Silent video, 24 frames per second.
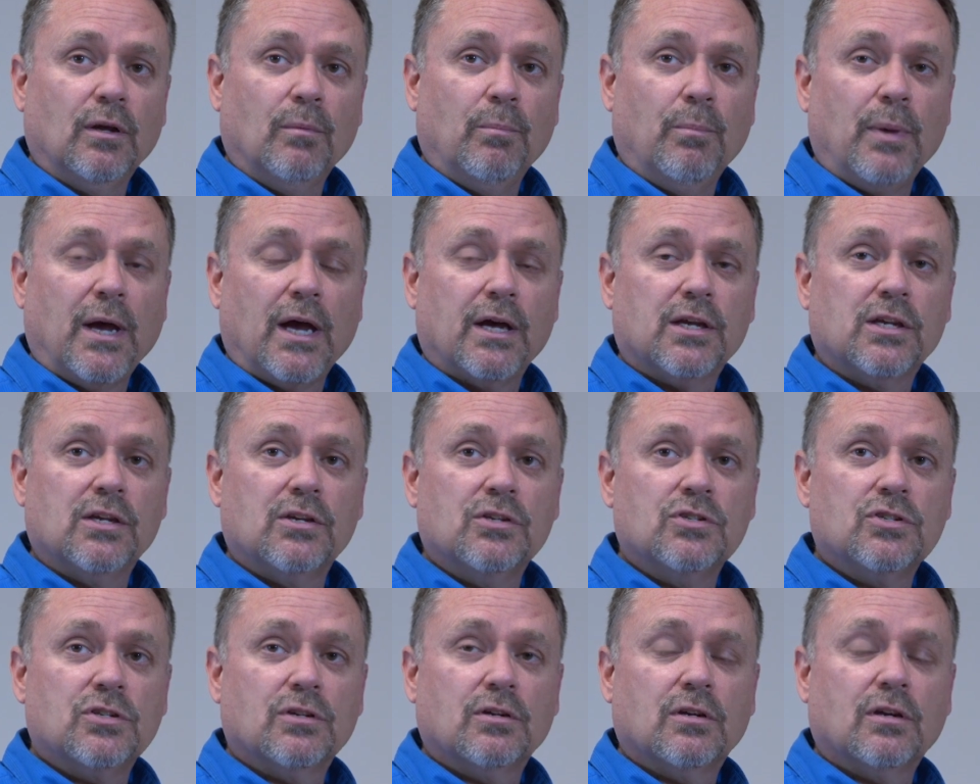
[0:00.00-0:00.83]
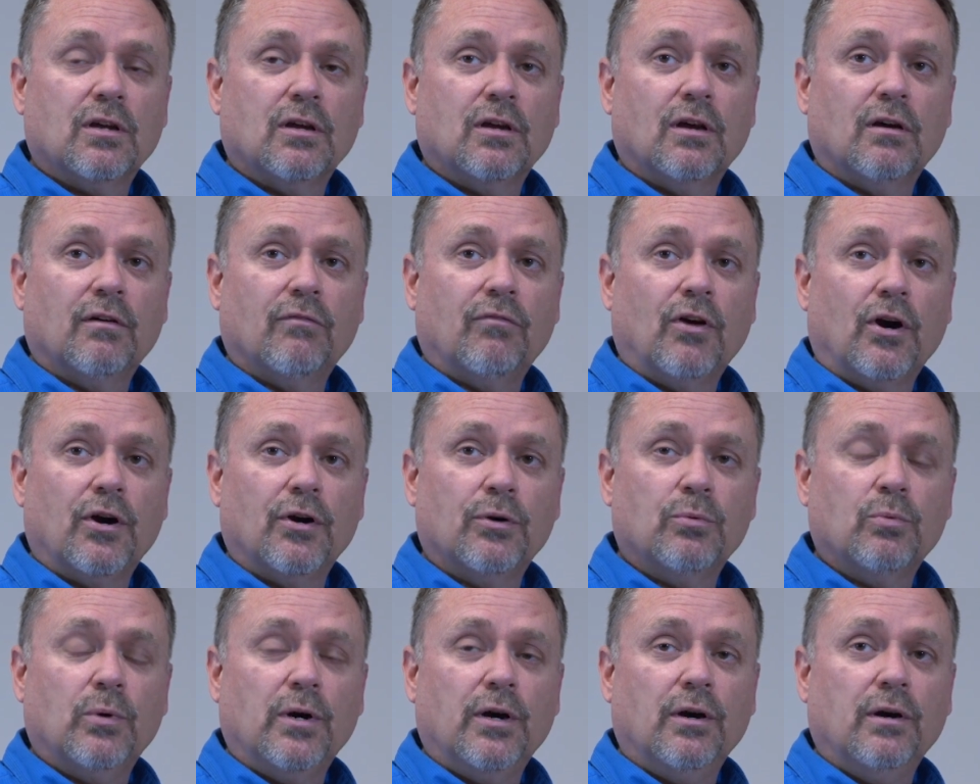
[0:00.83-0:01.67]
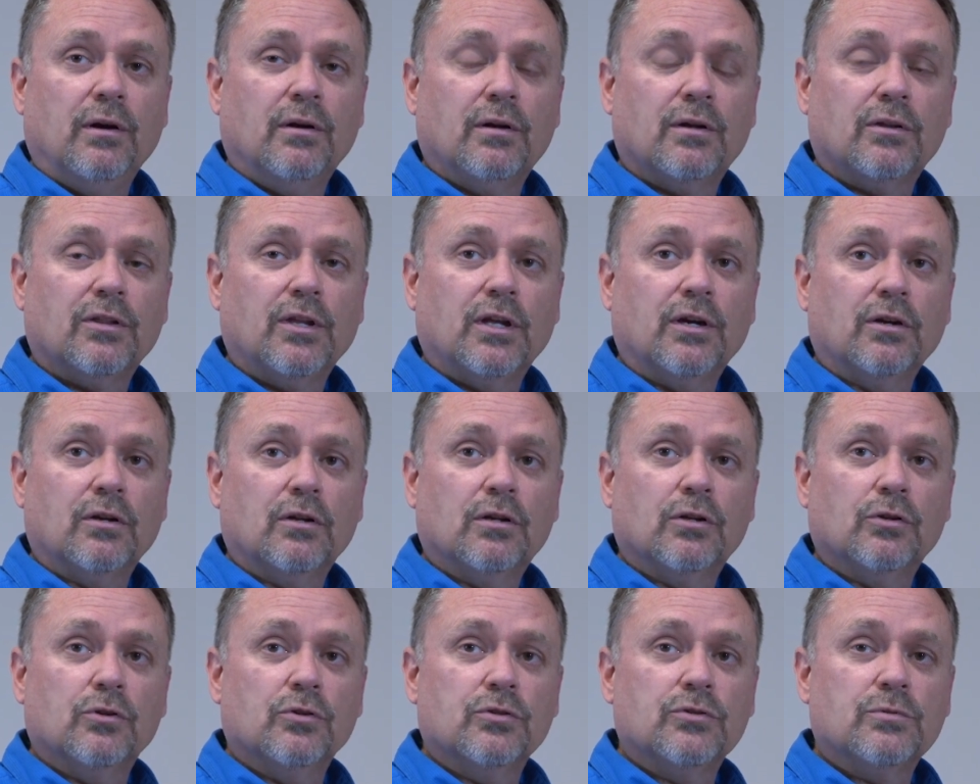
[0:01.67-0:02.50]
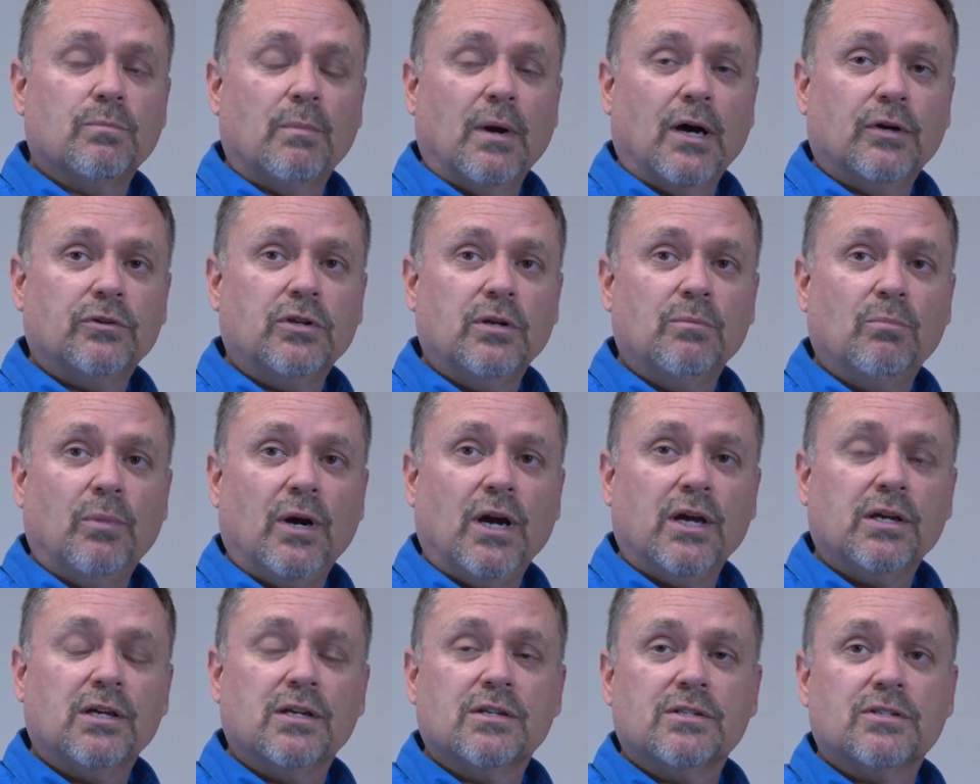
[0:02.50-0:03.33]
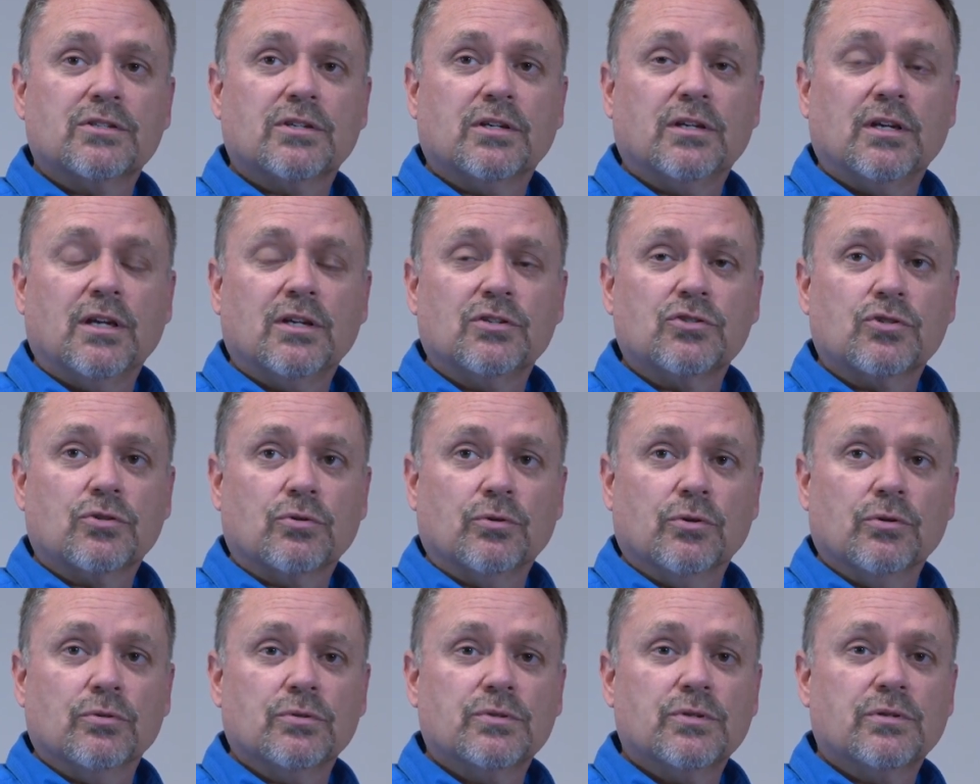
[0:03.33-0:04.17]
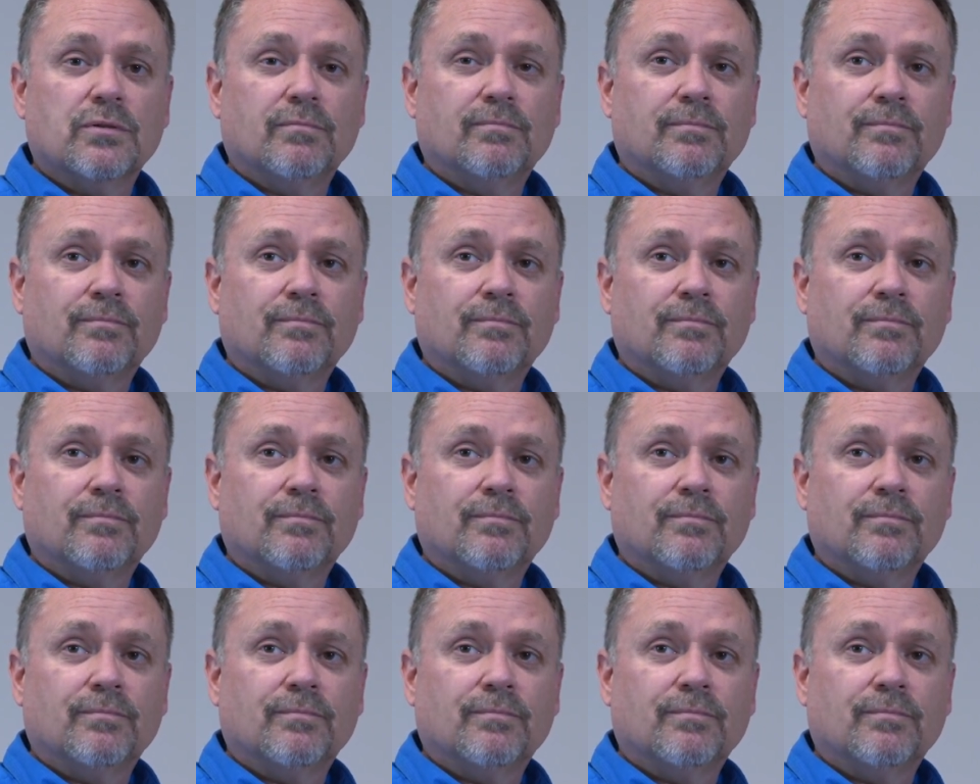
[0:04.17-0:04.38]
a package of hardware that includes mounting brackets and screws.